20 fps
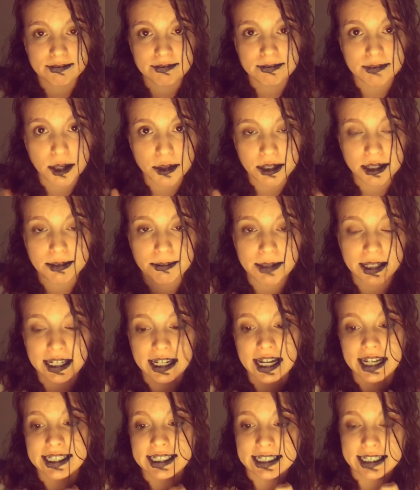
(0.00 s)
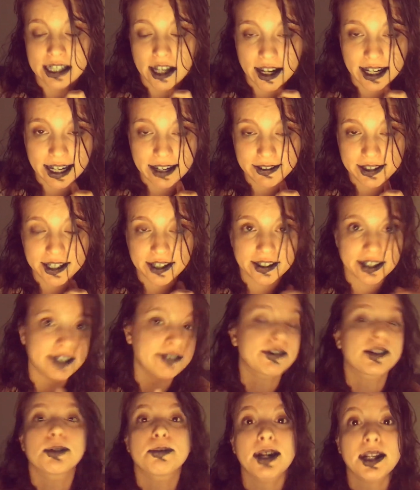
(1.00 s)
modem, and I did not have
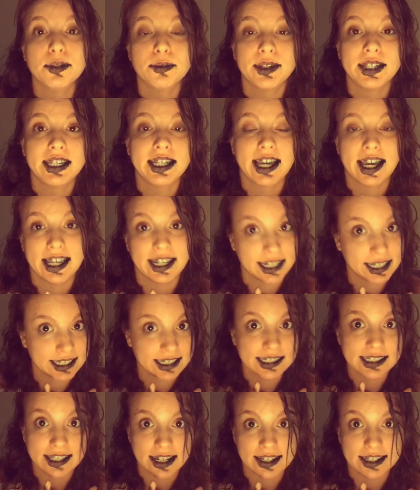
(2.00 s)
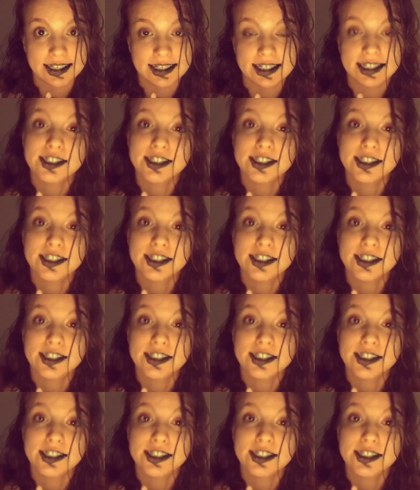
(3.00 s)
internet for about a week, and it sucked.